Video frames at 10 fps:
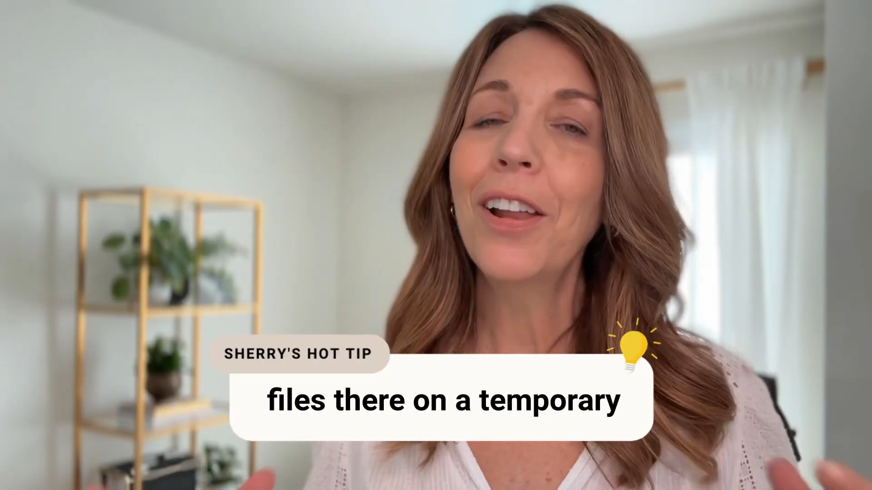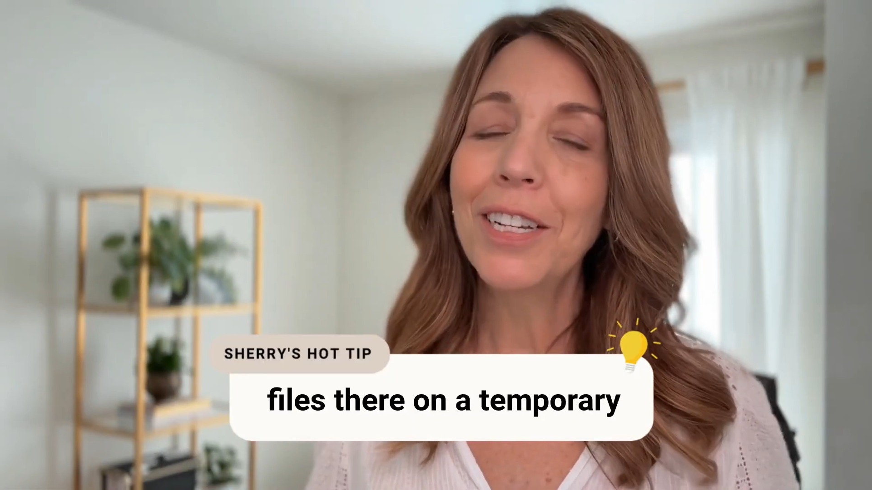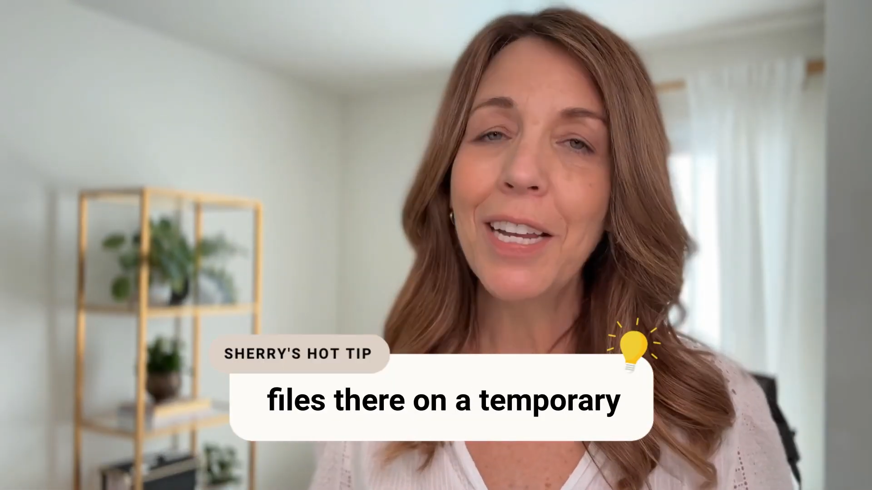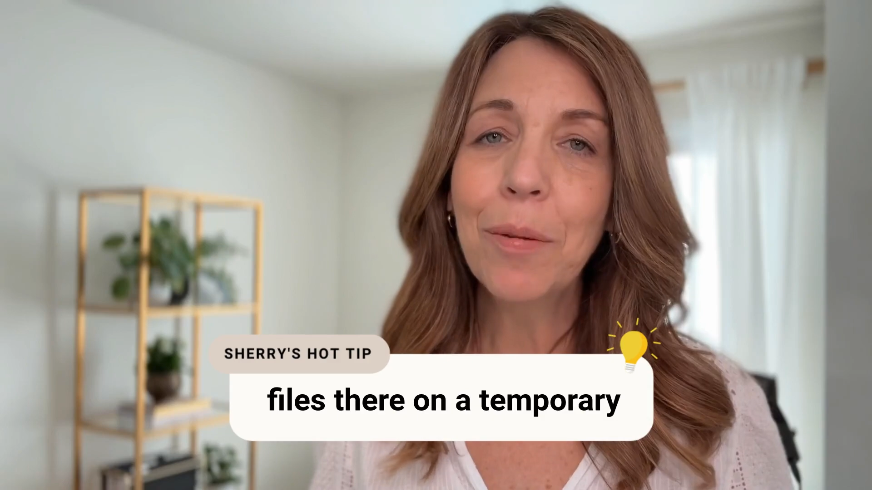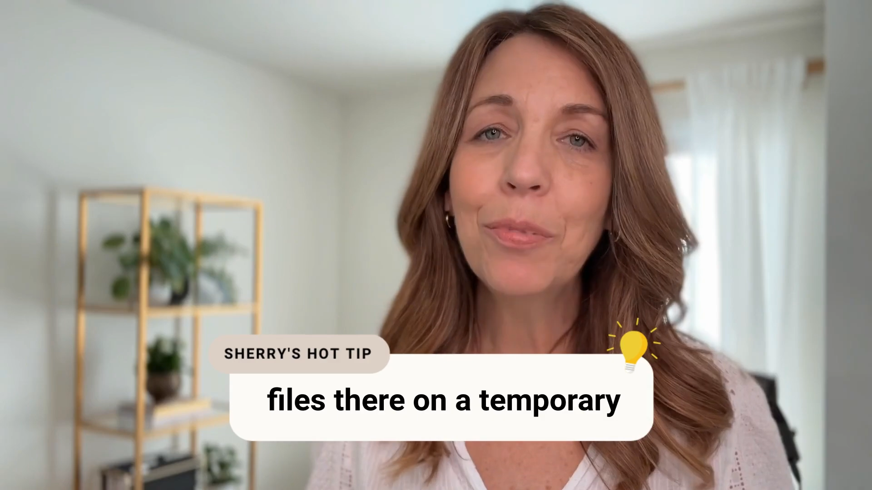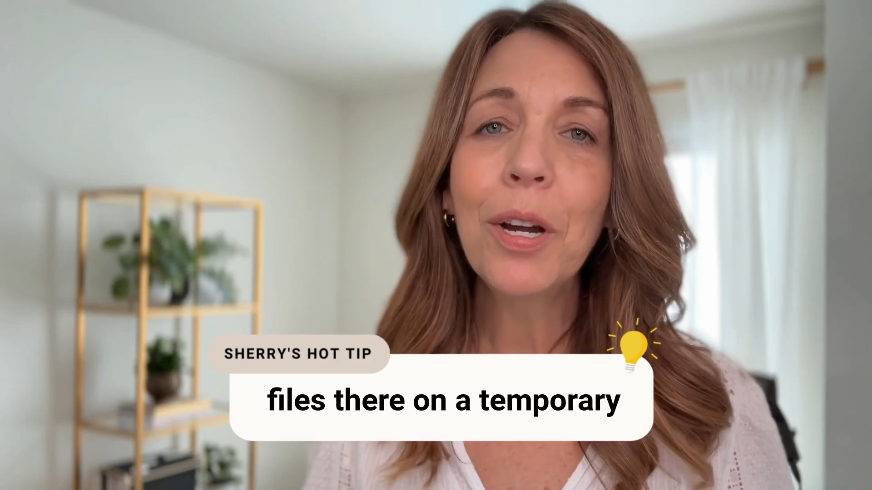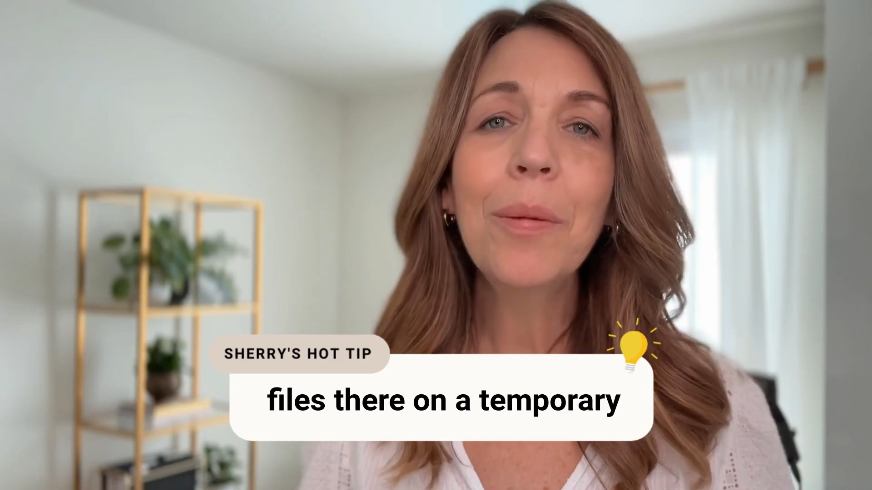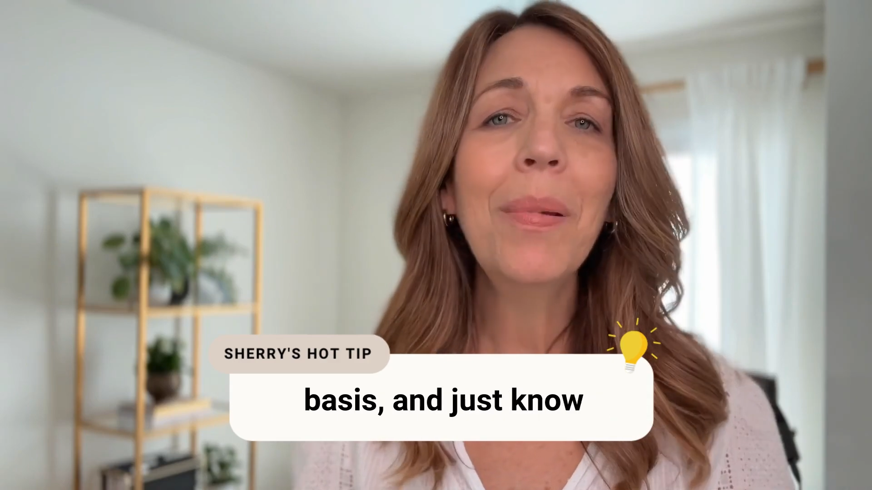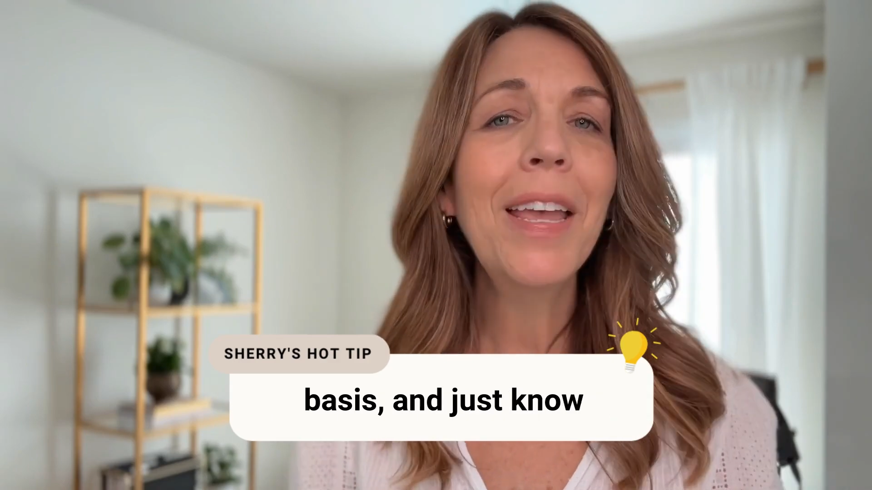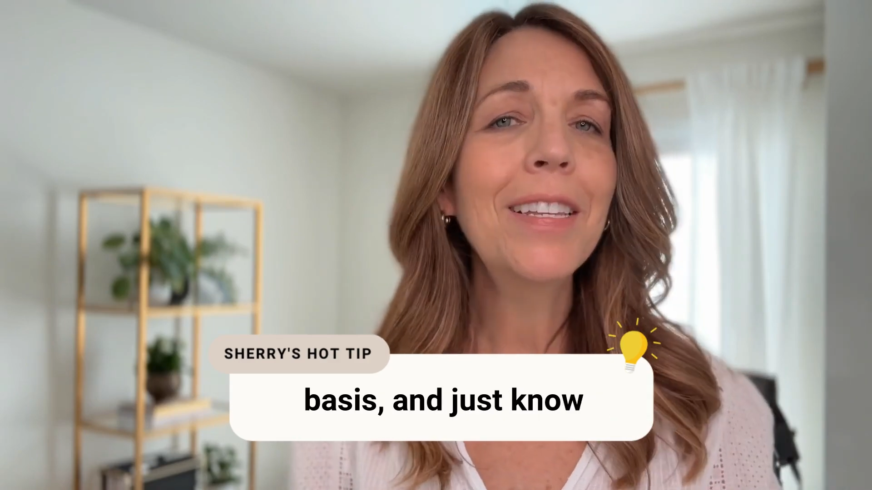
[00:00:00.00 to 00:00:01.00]
on a temporary
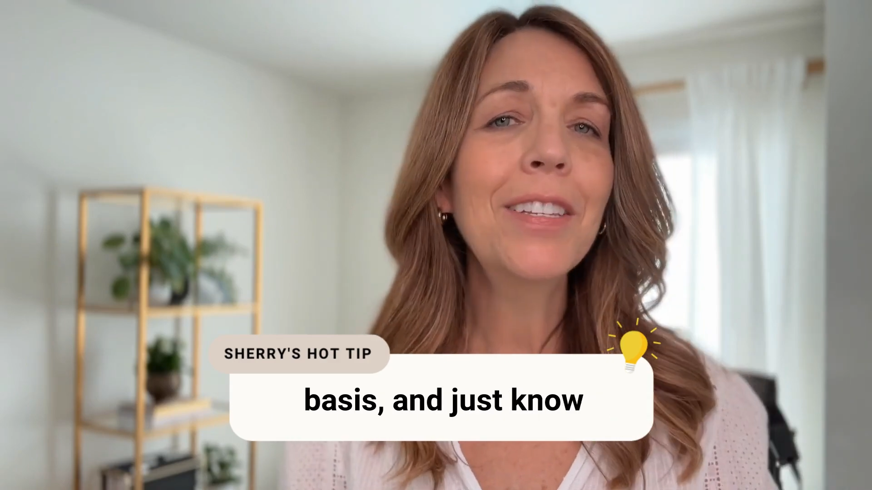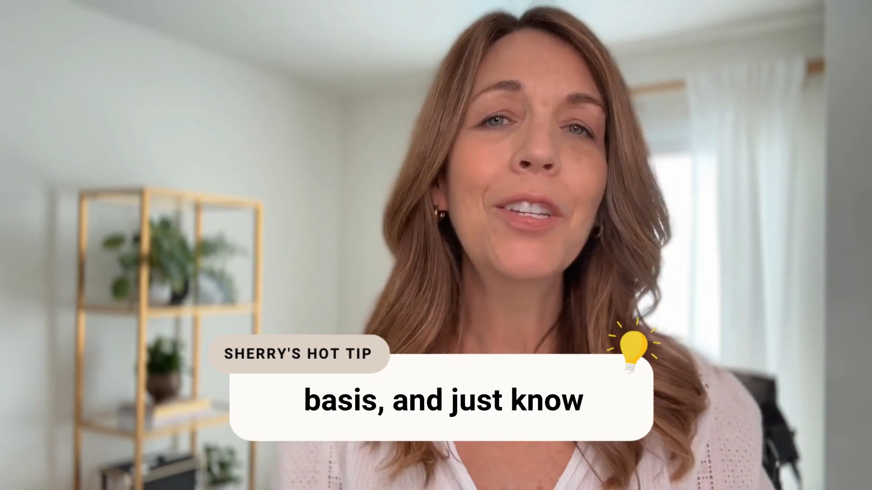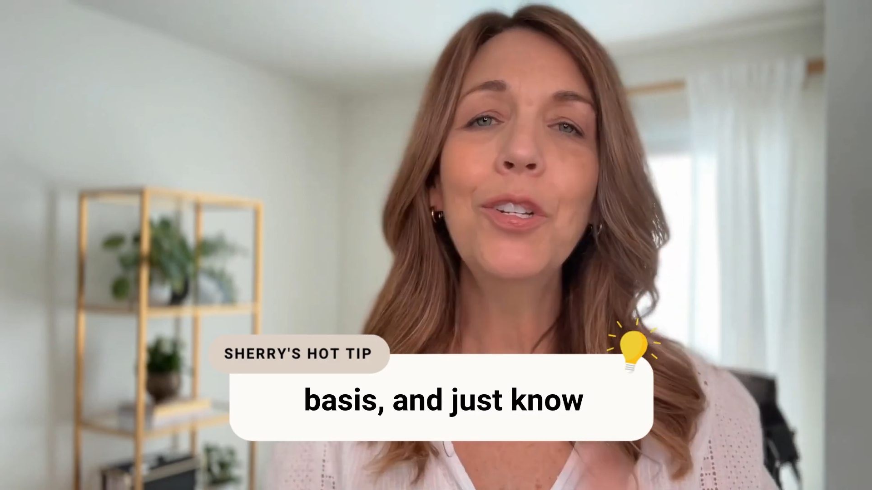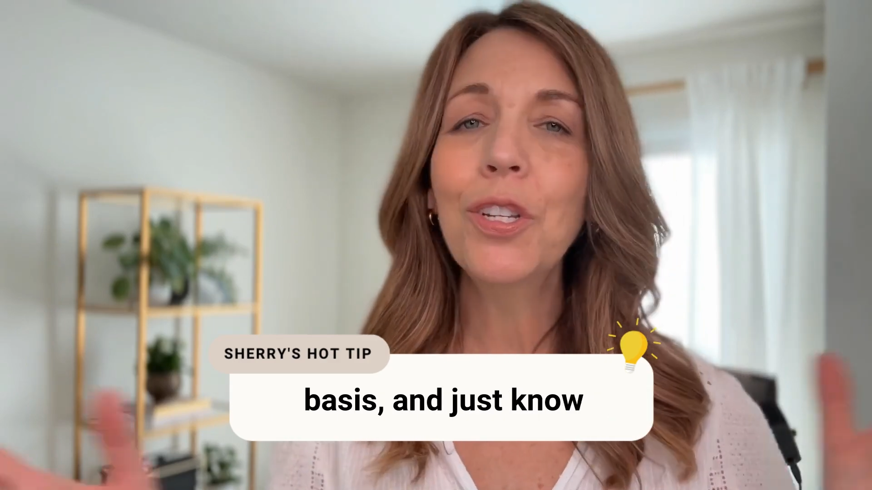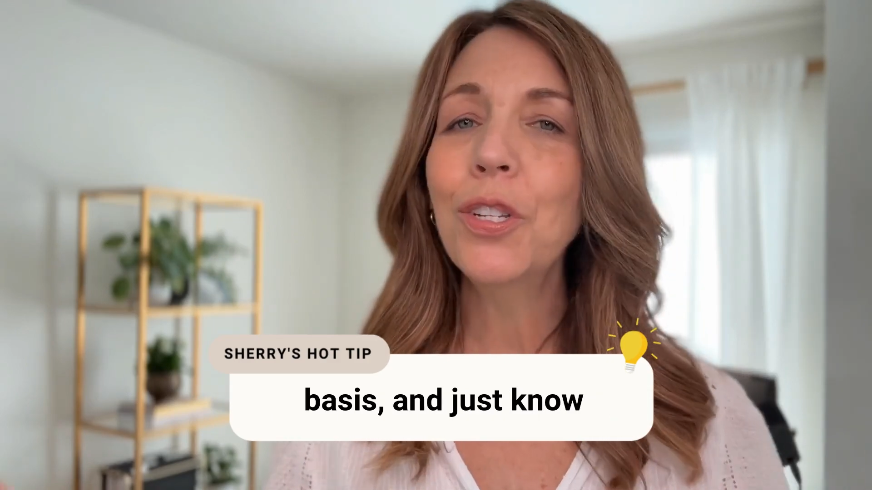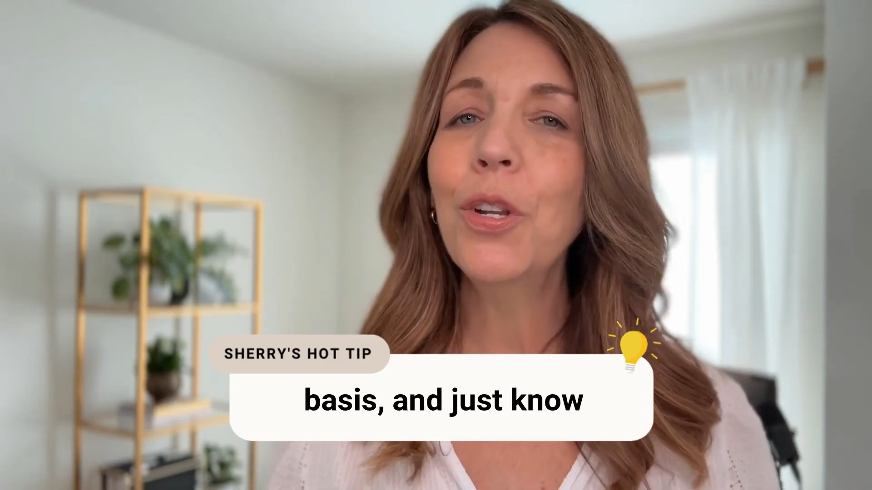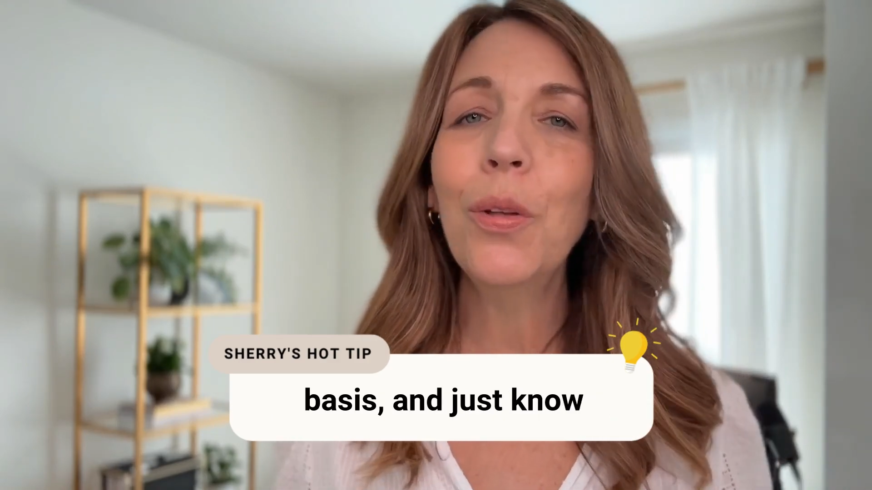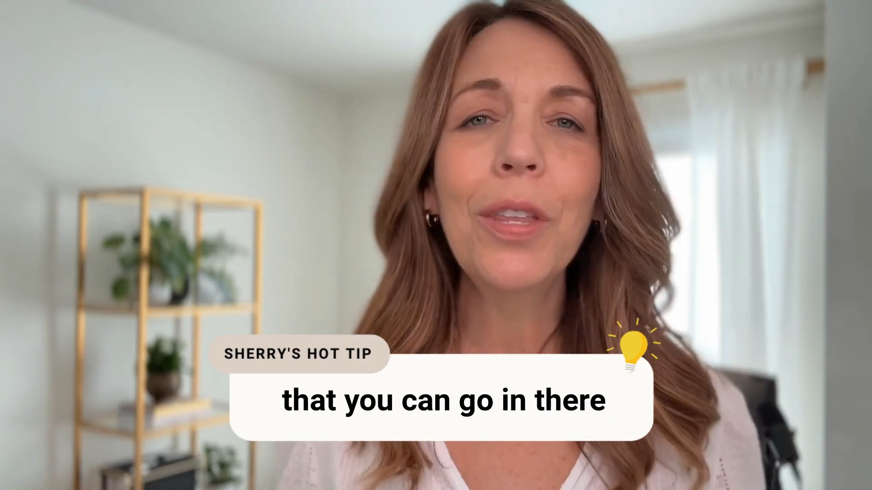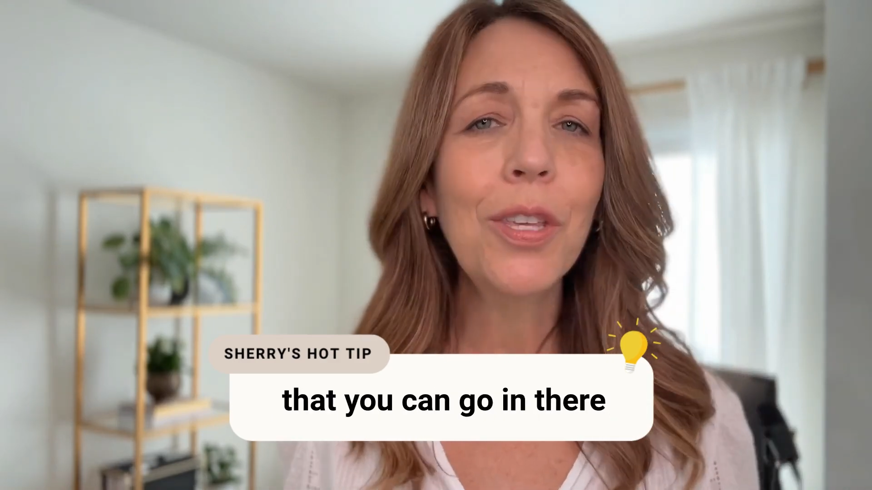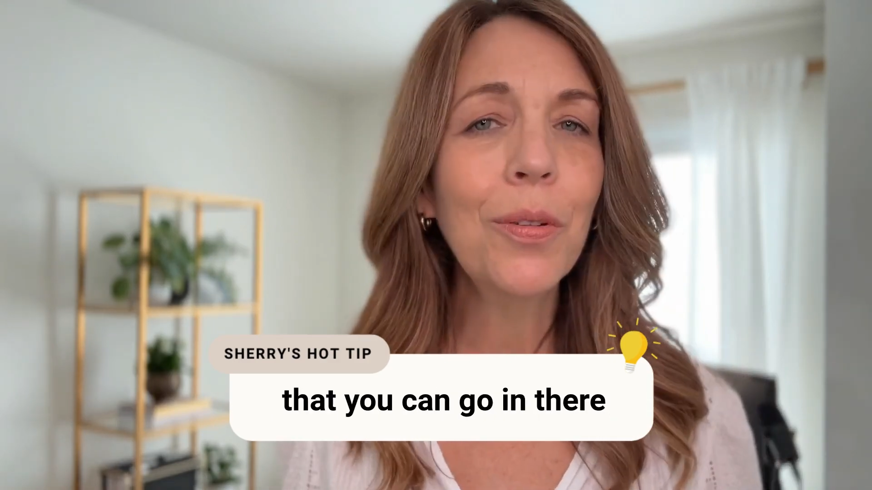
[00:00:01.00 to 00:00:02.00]
basis and just know that